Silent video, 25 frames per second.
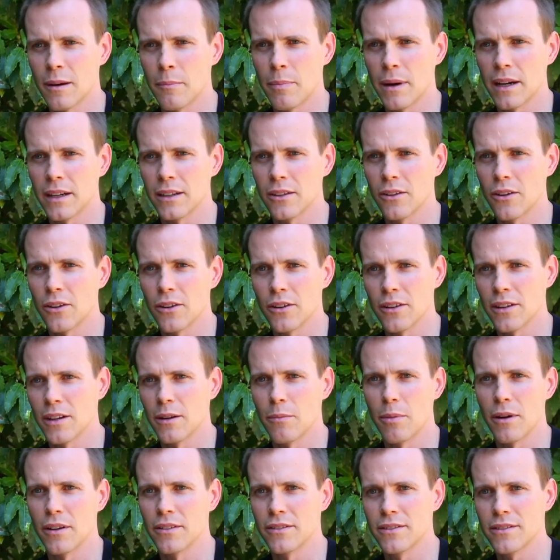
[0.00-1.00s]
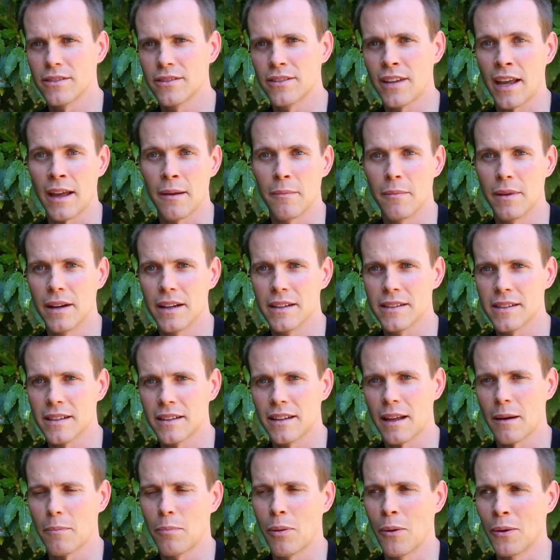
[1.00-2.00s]
a bike longer than about 10 minutes
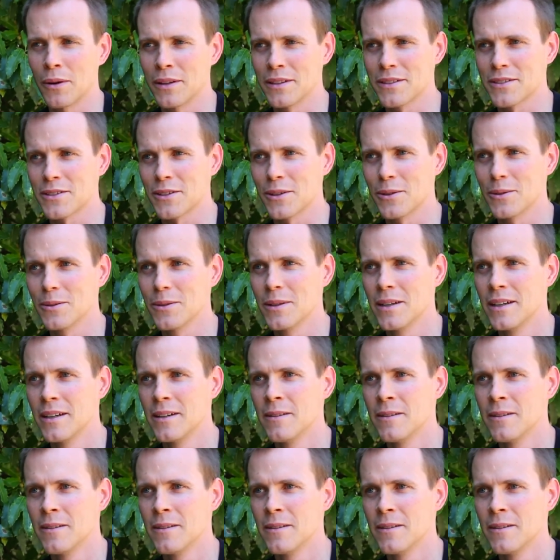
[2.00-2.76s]
at that point, so